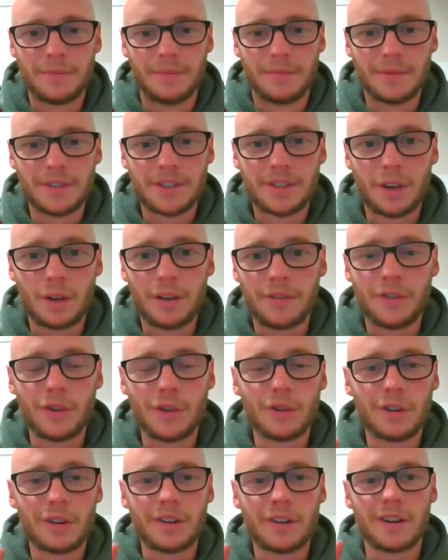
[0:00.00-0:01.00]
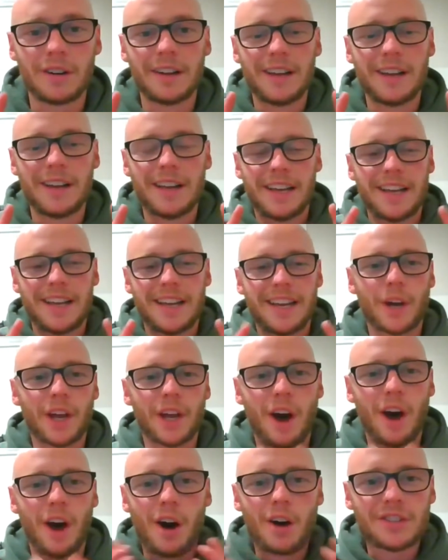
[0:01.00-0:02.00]
So if
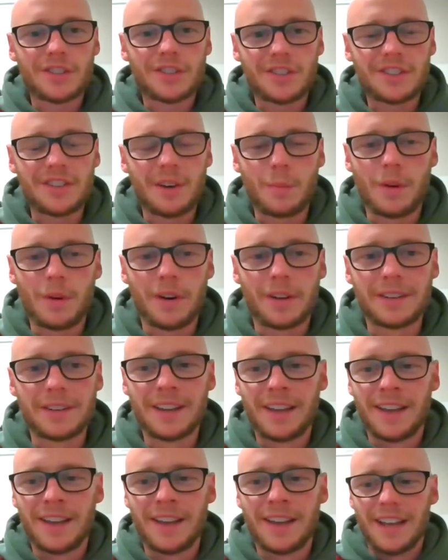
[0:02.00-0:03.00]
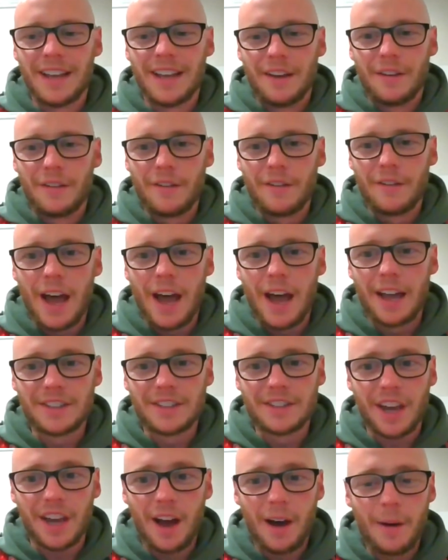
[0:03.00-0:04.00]
we're going to ask someone
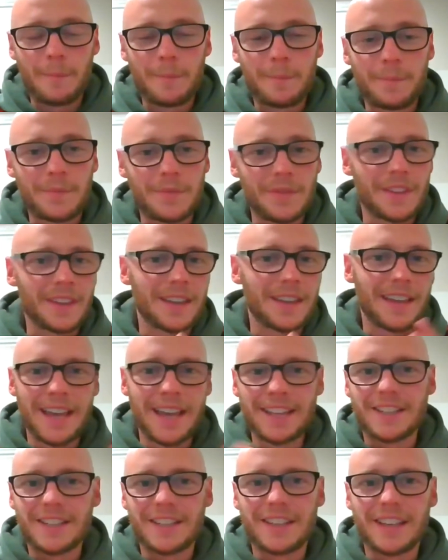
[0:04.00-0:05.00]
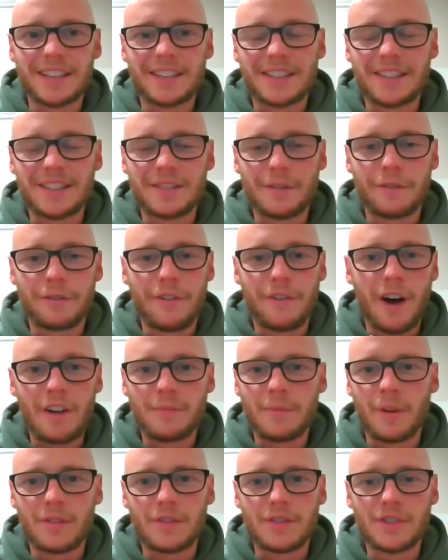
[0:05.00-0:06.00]
to come into this
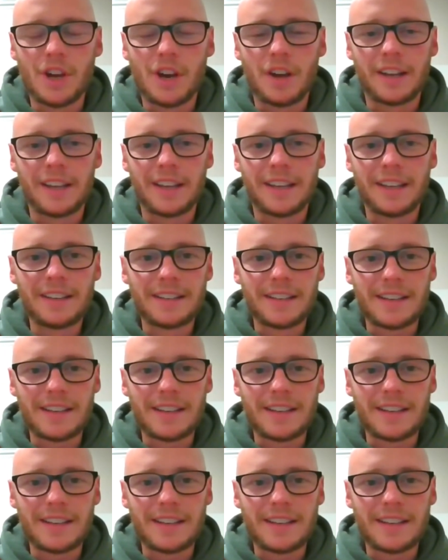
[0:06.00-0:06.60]
5-month journey